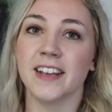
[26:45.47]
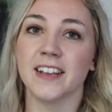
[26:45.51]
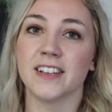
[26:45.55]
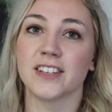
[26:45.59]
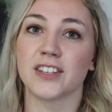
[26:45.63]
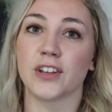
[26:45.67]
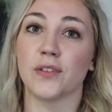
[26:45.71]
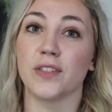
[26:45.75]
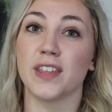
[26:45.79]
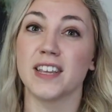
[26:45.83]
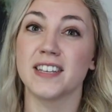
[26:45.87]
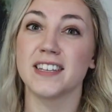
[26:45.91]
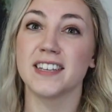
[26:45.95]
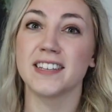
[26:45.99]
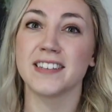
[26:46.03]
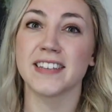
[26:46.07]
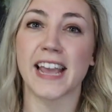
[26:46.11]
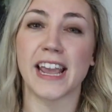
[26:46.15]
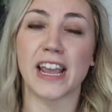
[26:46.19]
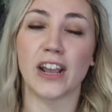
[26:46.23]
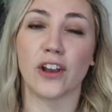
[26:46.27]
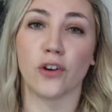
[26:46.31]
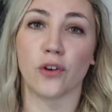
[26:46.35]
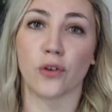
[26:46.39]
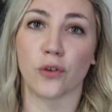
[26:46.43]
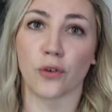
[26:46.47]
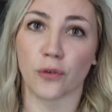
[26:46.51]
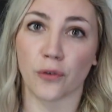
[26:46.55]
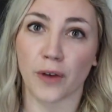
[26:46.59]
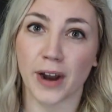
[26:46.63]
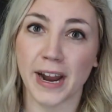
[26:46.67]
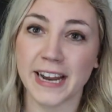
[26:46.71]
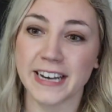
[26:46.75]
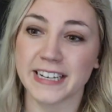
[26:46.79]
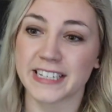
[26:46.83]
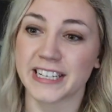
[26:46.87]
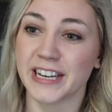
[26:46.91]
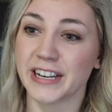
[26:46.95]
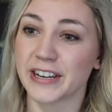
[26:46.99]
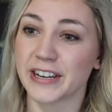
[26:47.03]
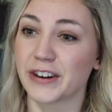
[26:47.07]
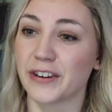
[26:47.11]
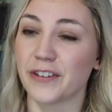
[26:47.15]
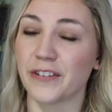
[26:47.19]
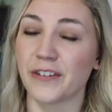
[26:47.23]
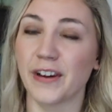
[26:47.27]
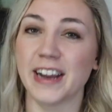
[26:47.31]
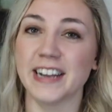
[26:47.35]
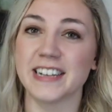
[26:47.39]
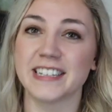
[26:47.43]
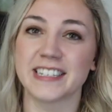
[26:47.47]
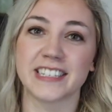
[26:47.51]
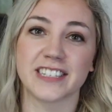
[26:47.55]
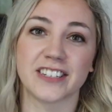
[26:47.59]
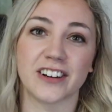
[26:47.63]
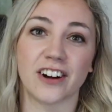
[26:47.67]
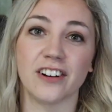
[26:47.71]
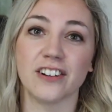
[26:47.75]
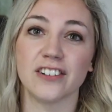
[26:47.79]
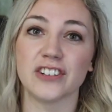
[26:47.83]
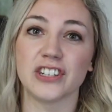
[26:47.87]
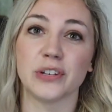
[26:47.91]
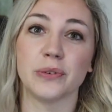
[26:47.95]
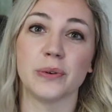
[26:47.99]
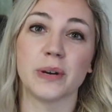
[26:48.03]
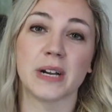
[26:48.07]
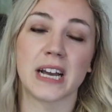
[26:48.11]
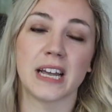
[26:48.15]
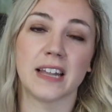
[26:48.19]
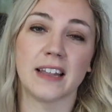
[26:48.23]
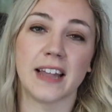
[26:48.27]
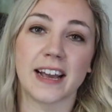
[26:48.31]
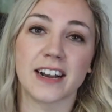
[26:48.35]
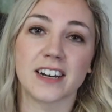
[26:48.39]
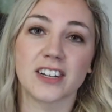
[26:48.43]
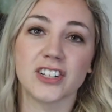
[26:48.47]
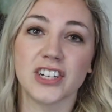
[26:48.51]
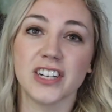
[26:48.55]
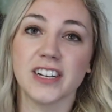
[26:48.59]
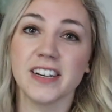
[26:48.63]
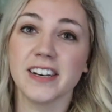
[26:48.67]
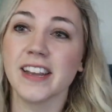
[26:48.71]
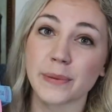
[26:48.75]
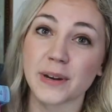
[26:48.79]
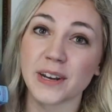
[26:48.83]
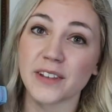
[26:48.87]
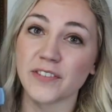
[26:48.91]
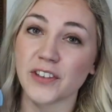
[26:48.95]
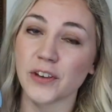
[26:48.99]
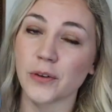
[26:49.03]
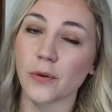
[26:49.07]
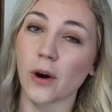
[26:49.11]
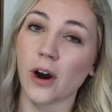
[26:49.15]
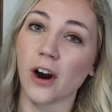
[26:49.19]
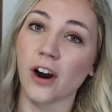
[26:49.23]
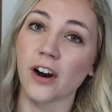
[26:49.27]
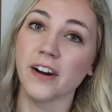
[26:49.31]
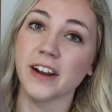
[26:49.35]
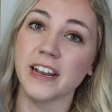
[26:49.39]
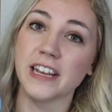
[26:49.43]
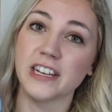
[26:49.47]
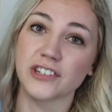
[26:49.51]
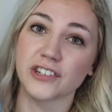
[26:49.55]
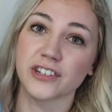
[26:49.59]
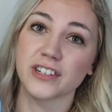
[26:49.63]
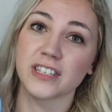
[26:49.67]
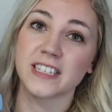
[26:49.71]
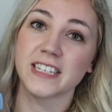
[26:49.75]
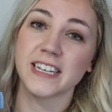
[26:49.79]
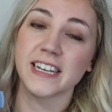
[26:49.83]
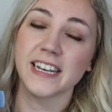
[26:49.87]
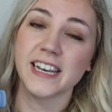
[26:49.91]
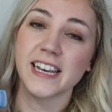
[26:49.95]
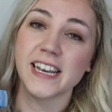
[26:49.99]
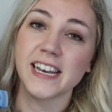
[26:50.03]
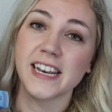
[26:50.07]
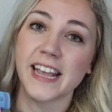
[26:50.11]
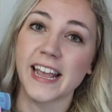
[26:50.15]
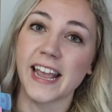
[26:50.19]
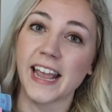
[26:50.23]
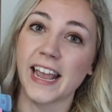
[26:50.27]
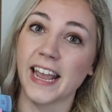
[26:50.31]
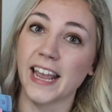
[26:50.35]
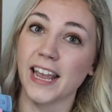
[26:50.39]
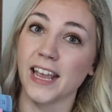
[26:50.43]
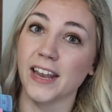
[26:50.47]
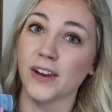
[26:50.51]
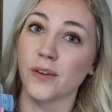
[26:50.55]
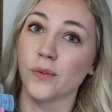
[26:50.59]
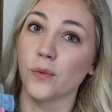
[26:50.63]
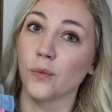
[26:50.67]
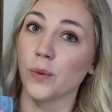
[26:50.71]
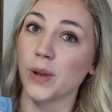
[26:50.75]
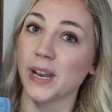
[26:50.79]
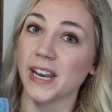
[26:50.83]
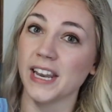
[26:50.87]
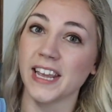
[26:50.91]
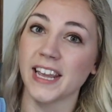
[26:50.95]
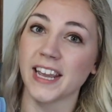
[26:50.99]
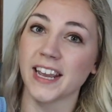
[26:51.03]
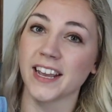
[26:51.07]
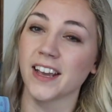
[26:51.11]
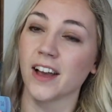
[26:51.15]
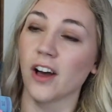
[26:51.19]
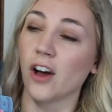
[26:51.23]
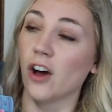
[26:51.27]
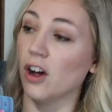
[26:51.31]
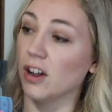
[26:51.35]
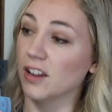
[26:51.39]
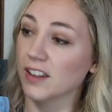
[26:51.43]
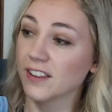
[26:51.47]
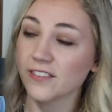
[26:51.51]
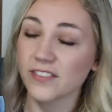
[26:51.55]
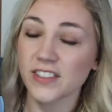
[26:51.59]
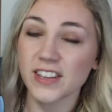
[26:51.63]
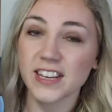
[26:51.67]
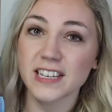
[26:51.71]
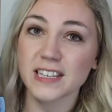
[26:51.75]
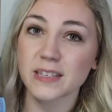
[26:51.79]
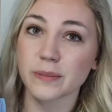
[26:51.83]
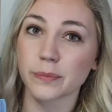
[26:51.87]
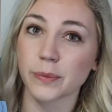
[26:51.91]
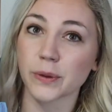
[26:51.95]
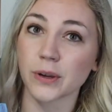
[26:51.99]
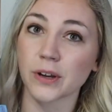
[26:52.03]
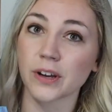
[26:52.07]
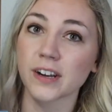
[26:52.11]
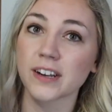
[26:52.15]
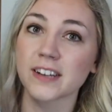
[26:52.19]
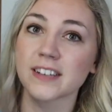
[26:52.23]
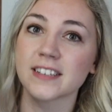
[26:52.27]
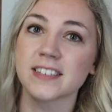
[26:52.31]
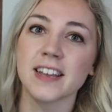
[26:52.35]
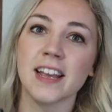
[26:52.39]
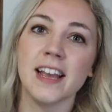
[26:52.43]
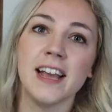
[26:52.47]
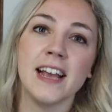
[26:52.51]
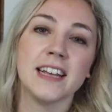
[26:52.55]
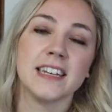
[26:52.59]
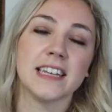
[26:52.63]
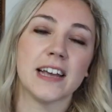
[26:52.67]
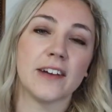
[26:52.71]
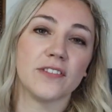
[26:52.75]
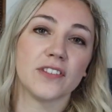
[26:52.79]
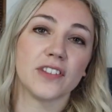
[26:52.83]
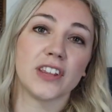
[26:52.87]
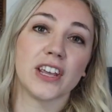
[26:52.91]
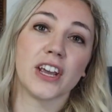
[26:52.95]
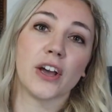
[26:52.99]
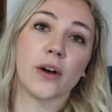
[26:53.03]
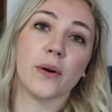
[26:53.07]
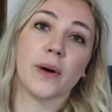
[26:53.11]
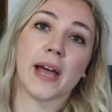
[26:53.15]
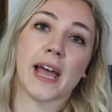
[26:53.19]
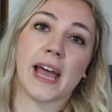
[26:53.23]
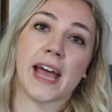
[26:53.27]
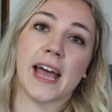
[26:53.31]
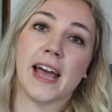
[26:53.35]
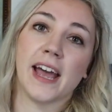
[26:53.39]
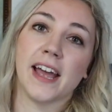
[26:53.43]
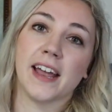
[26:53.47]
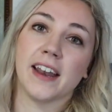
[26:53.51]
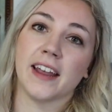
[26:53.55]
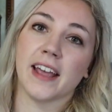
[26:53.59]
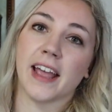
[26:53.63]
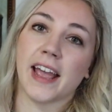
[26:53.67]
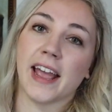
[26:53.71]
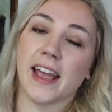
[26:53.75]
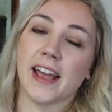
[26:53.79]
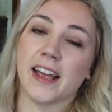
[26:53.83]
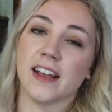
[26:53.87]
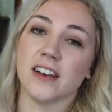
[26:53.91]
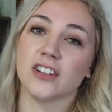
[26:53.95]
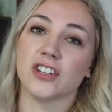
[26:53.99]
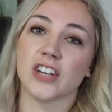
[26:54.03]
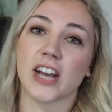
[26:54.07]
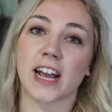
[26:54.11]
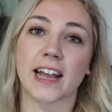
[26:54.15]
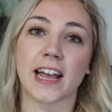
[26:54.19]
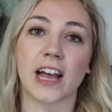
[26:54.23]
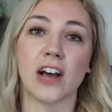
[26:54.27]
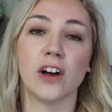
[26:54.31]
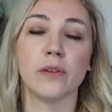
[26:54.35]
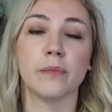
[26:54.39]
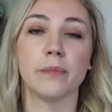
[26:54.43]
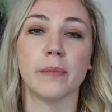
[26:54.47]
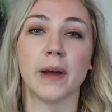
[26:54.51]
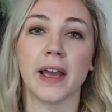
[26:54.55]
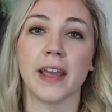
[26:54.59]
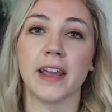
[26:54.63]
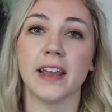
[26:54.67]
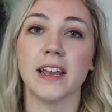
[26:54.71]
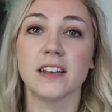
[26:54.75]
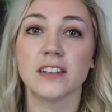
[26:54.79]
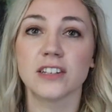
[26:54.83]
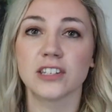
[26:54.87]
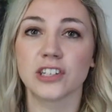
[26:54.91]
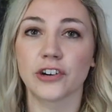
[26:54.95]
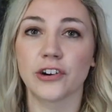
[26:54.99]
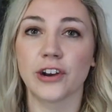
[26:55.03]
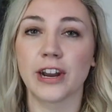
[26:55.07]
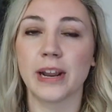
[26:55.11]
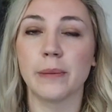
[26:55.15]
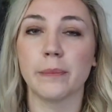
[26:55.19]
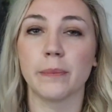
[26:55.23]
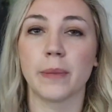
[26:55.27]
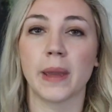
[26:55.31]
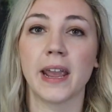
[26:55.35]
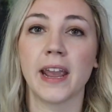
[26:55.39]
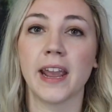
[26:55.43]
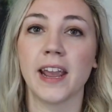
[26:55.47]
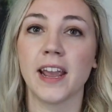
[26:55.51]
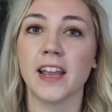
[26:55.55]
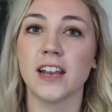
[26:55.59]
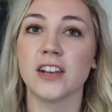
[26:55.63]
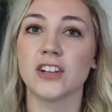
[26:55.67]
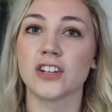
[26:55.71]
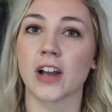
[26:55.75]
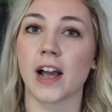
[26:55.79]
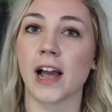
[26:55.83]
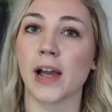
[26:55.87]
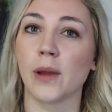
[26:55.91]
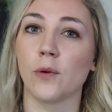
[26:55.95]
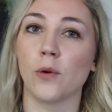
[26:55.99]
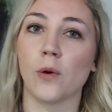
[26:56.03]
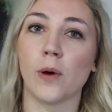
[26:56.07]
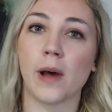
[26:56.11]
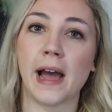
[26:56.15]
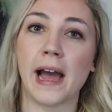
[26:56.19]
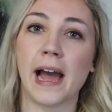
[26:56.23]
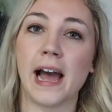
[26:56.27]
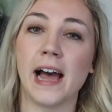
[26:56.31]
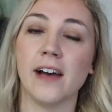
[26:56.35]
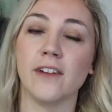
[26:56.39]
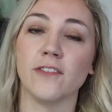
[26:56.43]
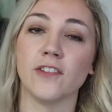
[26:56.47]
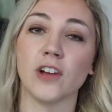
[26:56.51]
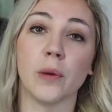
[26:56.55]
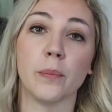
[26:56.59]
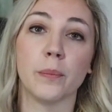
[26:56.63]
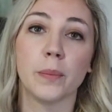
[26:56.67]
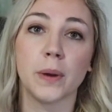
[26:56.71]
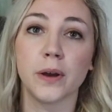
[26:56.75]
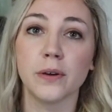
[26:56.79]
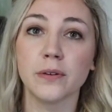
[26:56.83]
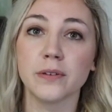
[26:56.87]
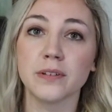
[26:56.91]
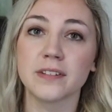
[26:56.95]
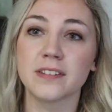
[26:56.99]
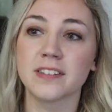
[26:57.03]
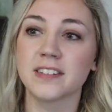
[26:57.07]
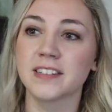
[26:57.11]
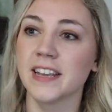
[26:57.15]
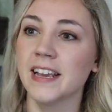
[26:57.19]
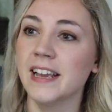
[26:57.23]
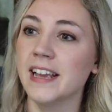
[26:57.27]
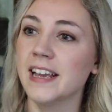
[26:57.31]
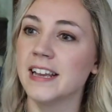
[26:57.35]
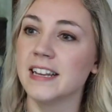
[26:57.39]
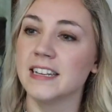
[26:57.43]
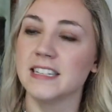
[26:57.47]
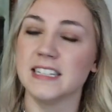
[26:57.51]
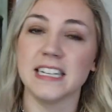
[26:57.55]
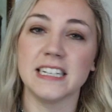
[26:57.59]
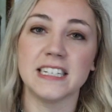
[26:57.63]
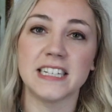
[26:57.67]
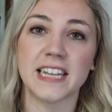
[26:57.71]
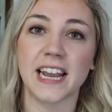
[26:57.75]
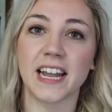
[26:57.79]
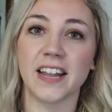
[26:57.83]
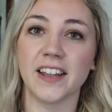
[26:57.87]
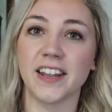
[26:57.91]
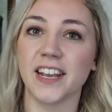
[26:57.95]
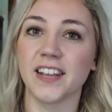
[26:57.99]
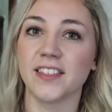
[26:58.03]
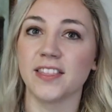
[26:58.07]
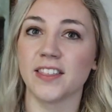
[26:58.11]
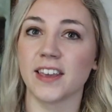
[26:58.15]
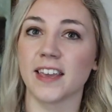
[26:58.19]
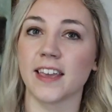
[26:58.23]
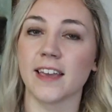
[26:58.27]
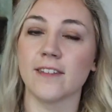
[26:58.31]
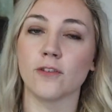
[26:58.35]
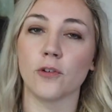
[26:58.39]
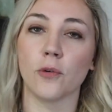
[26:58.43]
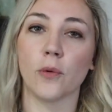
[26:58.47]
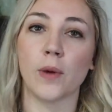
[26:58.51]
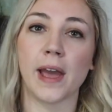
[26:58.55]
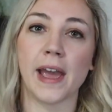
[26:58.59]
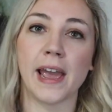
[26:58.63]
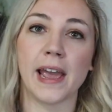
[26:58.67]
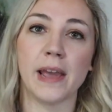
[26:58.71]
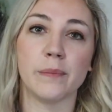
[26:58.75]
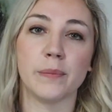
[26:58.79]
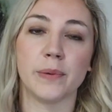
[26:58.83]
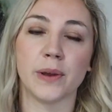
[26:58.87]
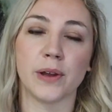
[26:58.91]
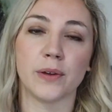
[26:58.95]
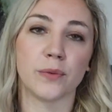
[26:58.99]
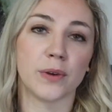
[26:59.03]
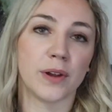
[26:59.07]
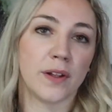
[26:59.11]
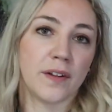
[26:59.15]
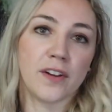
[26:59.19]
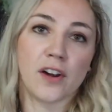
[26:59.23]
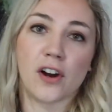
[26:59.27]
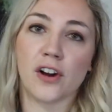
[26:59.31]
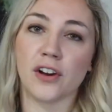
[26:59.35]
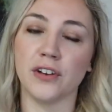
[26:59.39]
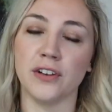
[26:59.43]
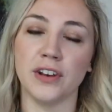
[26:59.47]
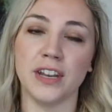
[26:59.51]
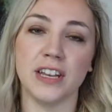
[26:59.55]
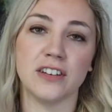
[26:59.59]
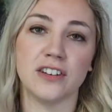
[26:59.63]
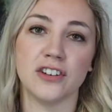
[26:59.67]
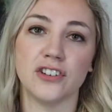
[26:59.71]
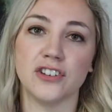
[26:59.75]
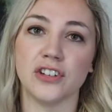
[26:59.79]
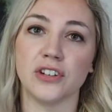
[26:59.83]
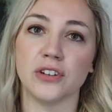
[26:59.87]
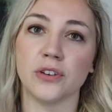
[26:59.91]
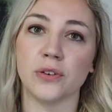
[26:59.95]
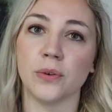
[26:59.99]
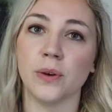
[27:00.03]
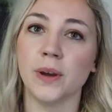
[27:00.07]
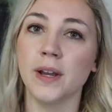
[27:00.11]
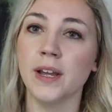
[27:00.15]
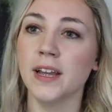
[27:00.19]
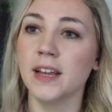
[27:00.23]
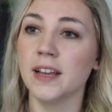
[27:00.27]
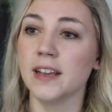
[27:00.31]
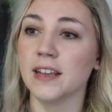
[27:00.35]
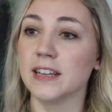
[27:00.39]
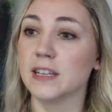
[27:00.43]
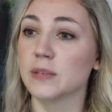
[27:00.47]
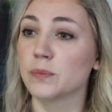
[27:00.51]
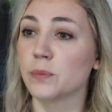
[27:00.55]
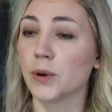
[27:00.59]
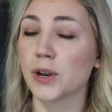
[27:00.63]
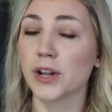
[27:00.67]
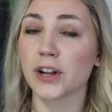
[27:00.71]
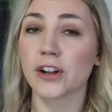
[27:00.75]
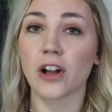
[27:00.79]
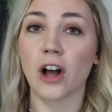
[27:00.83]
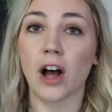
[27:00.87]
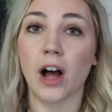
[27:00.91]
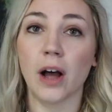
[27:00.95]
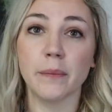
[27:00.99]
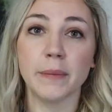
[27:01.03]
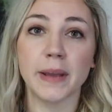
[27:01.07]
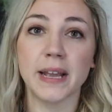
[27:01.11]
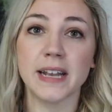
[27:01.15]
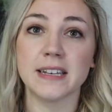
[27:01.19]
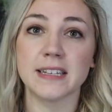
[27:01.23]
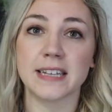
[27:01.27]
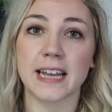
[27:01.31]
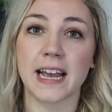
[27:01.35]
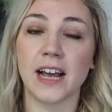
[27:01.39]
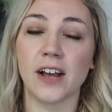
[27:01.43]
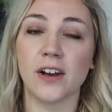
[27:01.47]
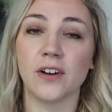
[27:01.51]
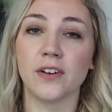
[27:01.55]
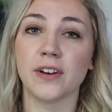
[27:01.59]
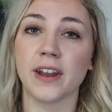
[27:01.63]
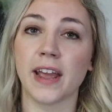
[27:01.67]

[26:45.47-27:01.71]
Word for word: So this is a great, great start to a collection. But if you are interested in winning all of these books, definitely go ahead and check out my Instagram page. I will have a post detailing the giveaway, but really all you need to do is put a comment down.